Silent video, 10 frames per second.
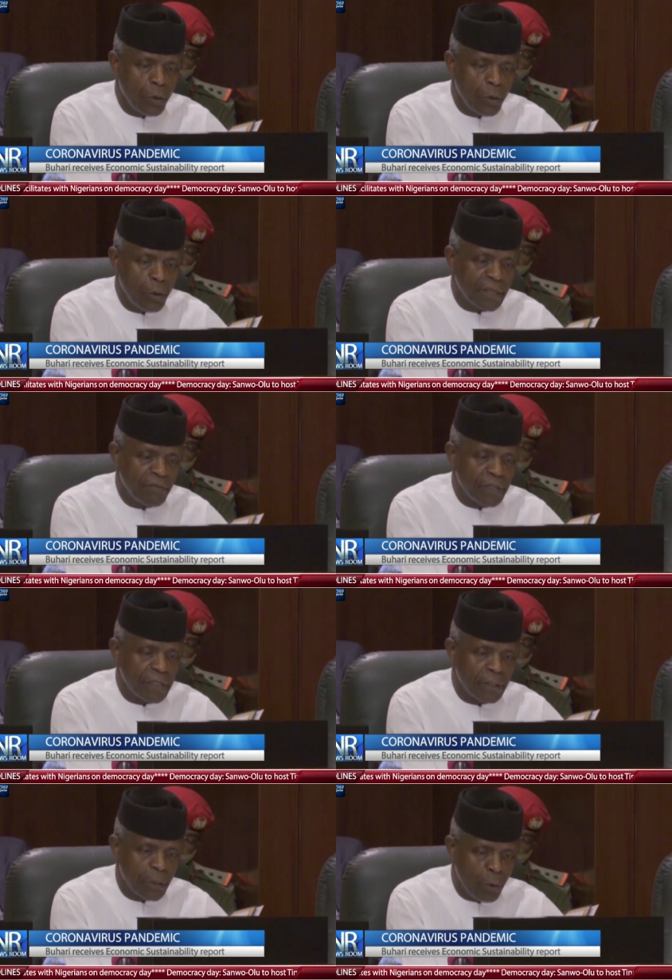local
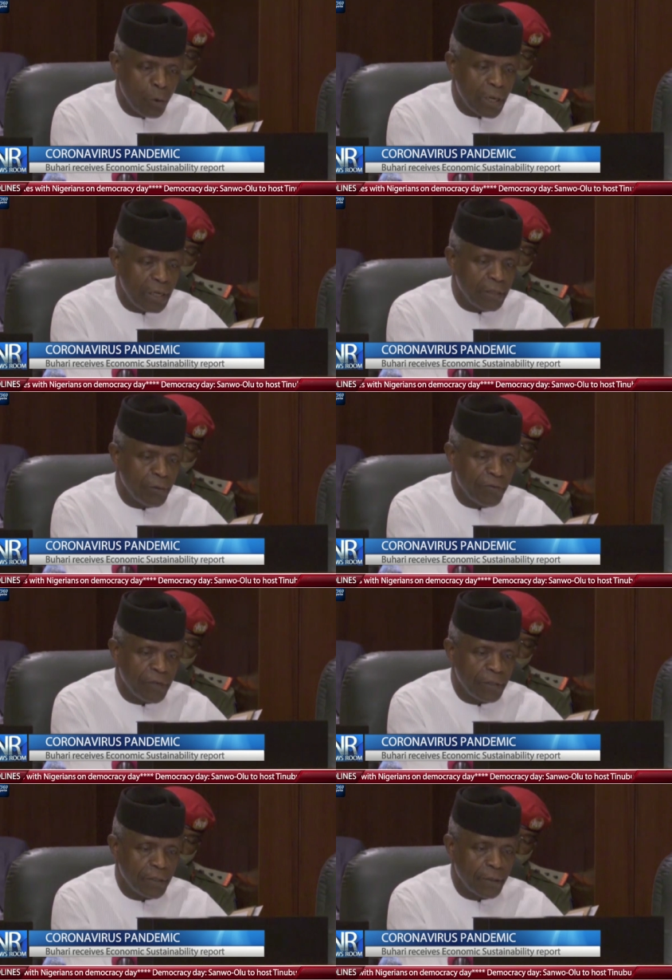services, local
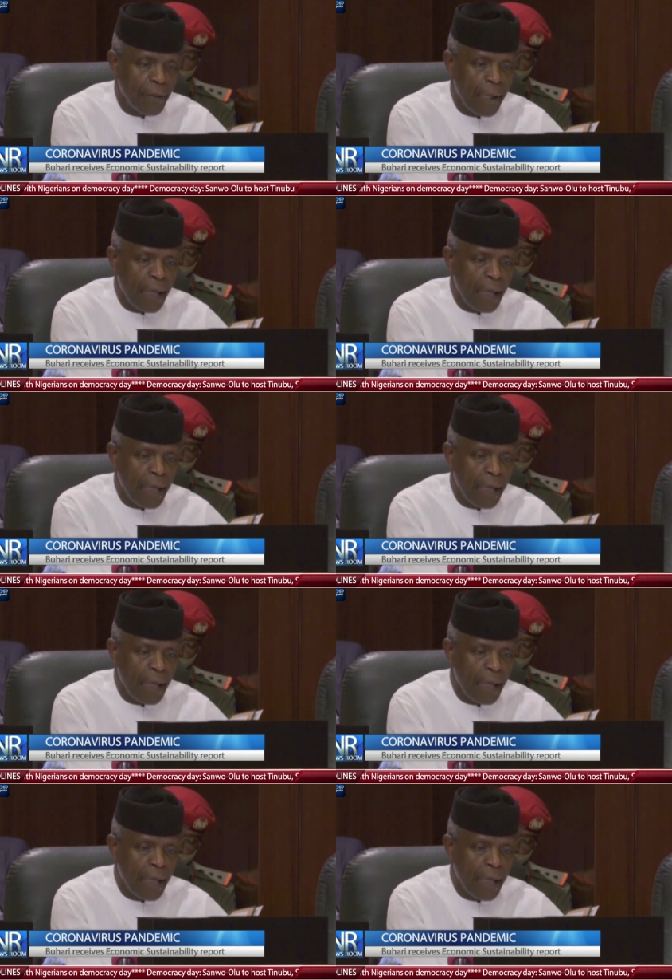innovation,